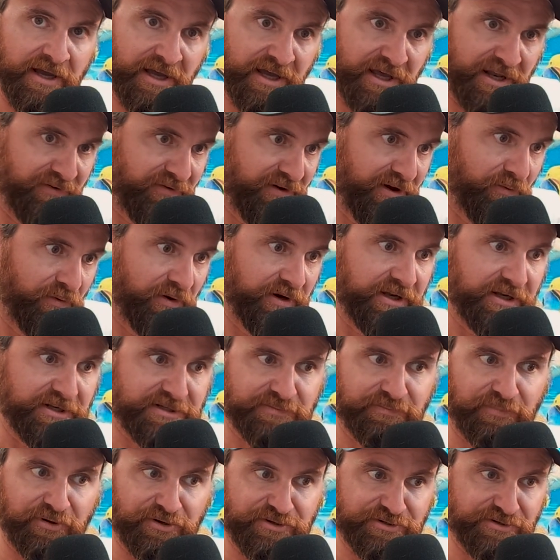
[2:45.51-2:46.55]
and if I want to get
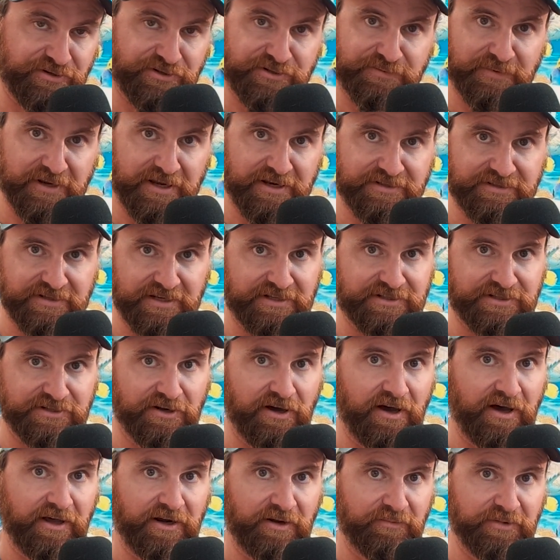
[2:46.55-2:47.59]
some personal space, it's
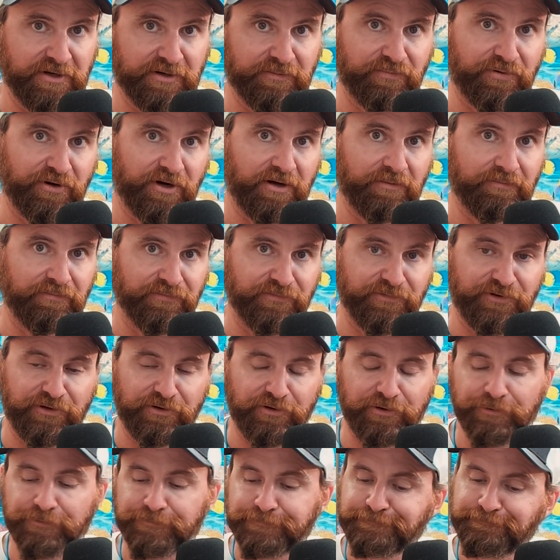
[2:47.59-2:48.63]
not a big problem to
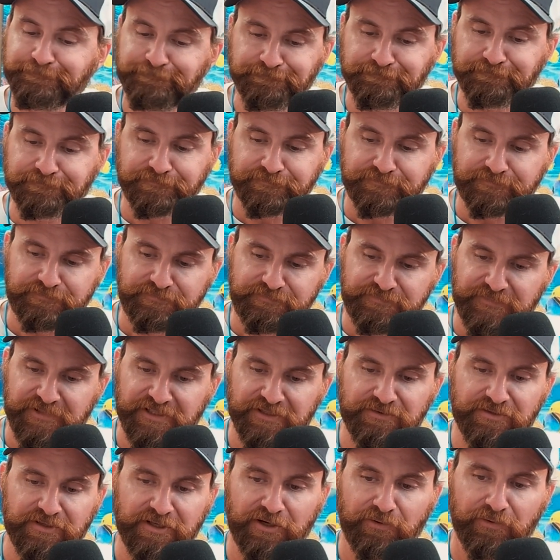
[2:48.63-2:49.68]

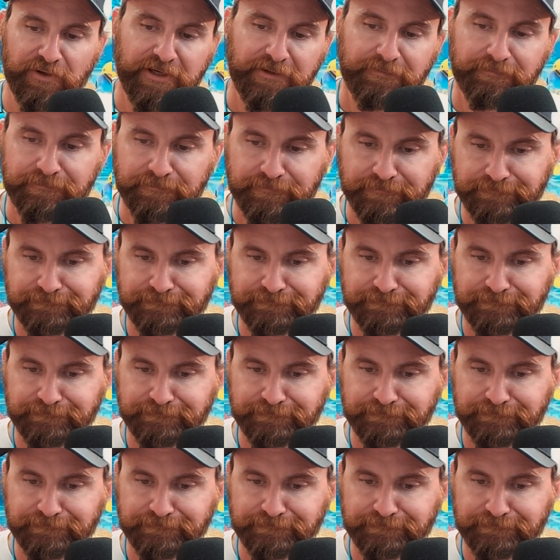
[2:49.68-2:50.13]
get away.